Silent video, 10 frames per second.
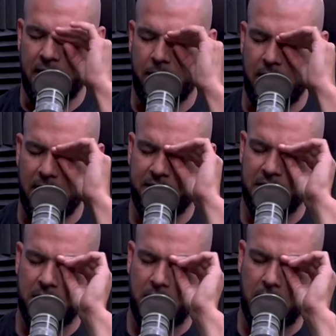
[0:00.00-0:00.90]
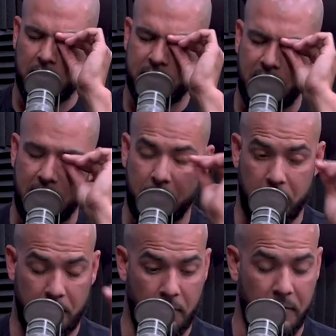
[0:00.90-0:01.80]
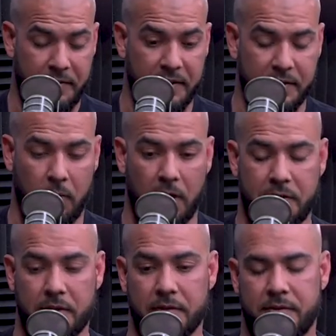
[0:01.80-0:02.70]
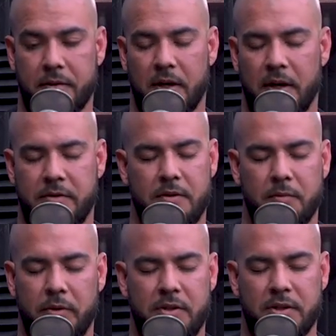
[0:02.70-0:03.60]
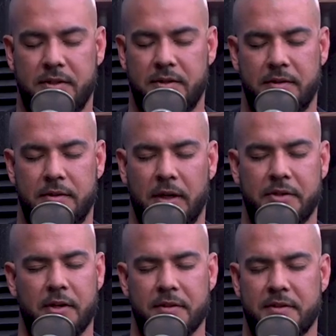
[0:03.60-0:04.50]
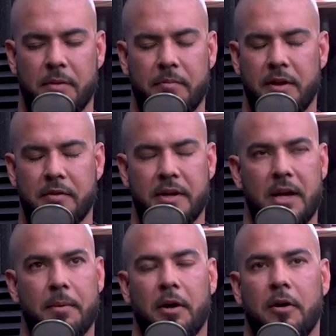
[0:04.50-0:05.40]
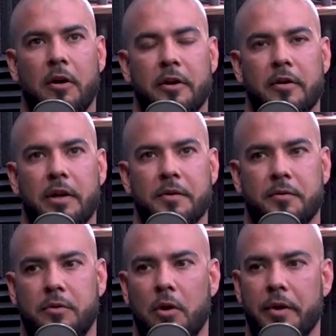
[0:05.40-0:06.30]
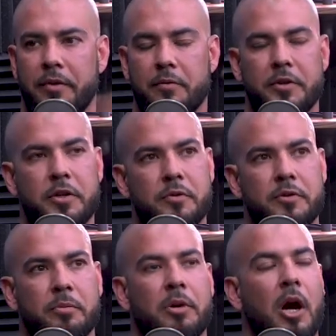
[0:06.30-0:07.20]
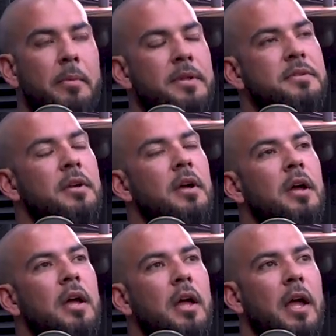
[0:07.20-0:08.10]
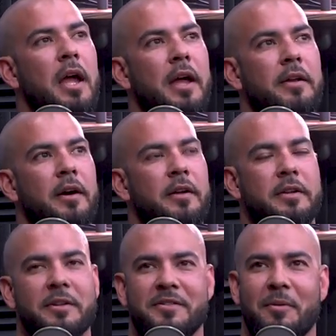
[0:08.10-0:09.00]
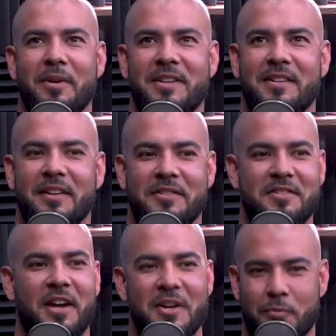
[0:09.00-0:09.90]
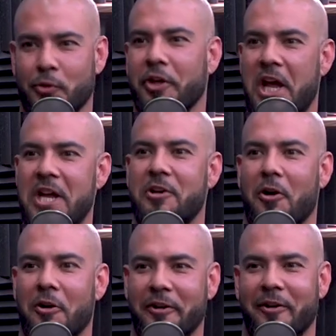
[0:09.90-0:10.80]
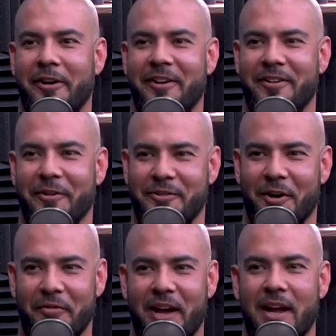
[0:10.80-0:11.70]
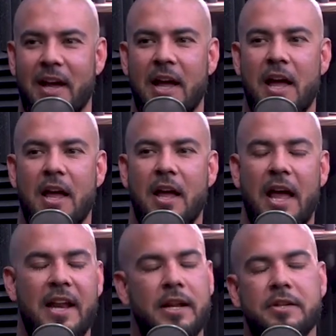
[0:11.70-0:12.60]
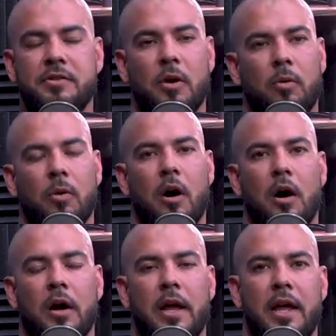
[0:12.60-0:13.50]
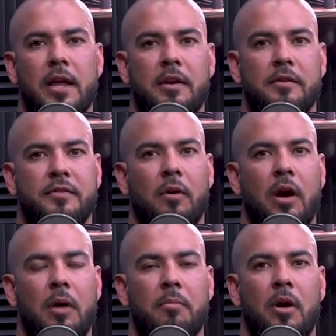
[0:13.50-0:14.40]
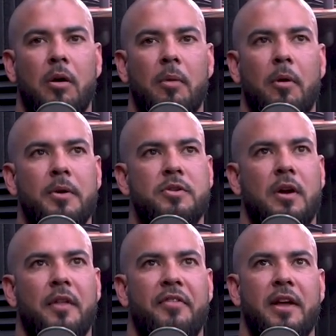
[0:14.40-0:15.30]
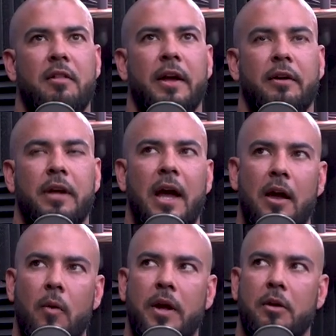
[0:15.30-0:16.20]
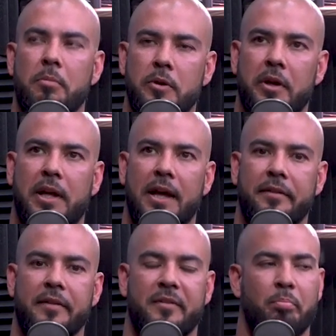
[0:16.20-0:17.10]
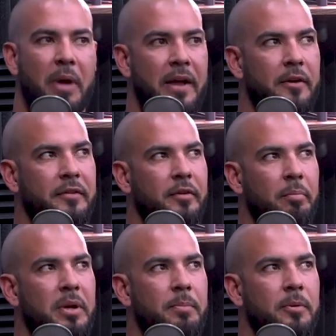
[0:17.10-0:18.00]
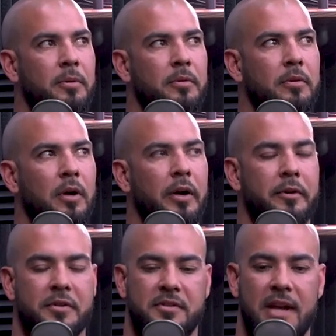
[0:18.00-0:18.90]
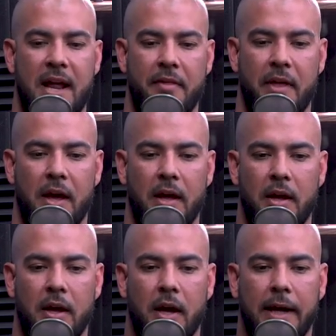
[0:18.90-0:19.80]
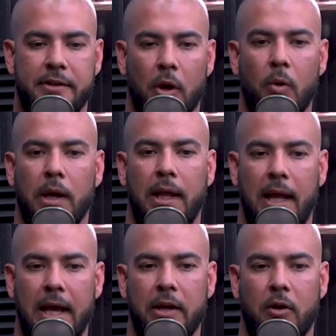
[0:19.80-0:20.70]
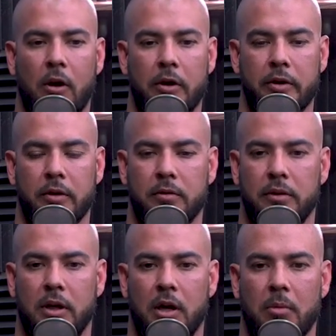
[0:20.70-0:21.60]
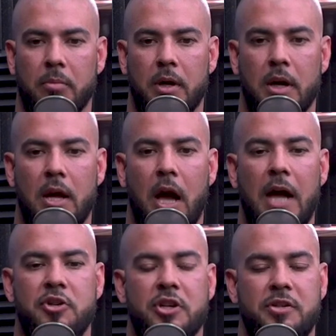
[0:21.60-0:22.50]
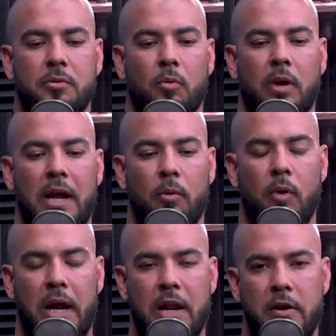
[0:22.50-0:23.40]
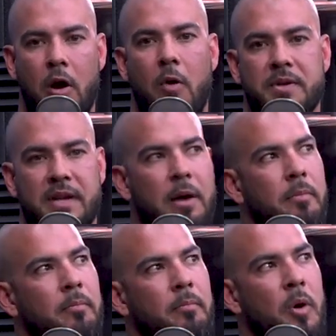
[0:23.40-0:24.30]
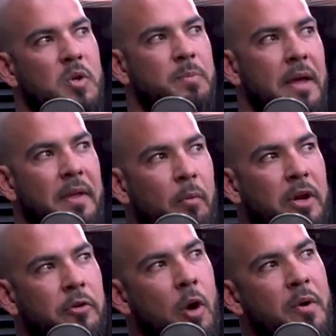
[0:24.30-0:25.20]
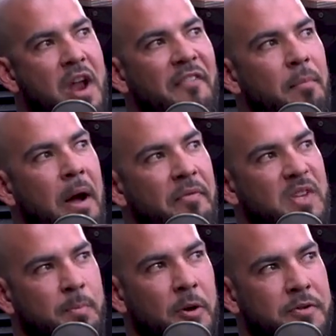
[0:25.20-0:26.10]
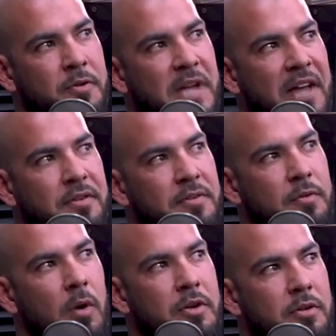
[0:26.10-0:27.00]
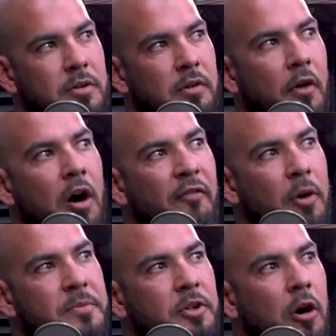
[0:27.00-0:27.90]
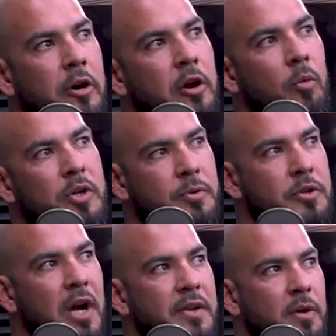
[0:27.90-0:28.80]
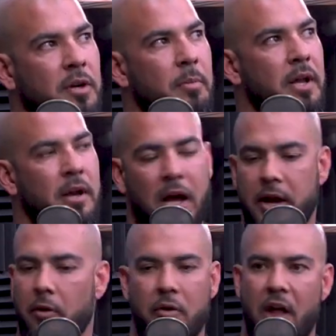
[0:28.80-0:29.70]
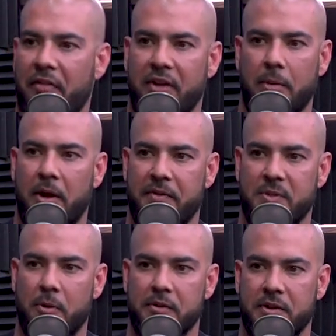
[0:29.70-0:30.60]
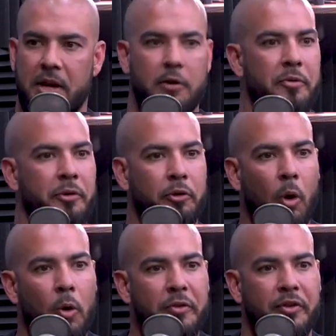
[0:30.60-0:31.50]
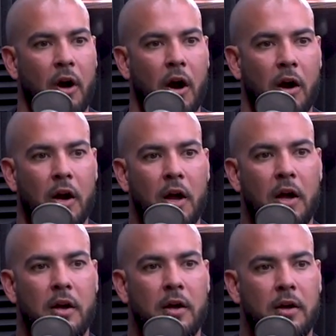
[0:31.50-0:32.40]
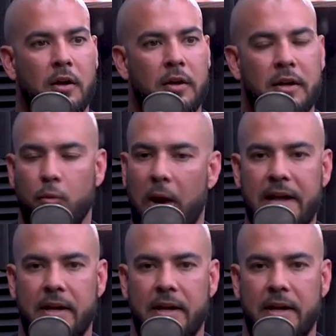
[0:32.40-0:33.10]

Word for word: like we have such a hard time with these questions. Uh, ju we just touched on something the other day about cardio, and I was going through the YouTube comments, and uh, you know, somebody said that these guys really hate cardio, don't, yeah. don't they? So wrong. And it is so wrong. And so I'm, I'm always trying to think like, okay, how do I communicate this better so people understand that I don't hate cardio? Um, I just, what I, what I know is that most people, that we don't know enough about this person who's asking this question. Of all forms of cardio, which would you guys recommend? I know nothing about this person. I don't know what their goals are. Way too generic. Way,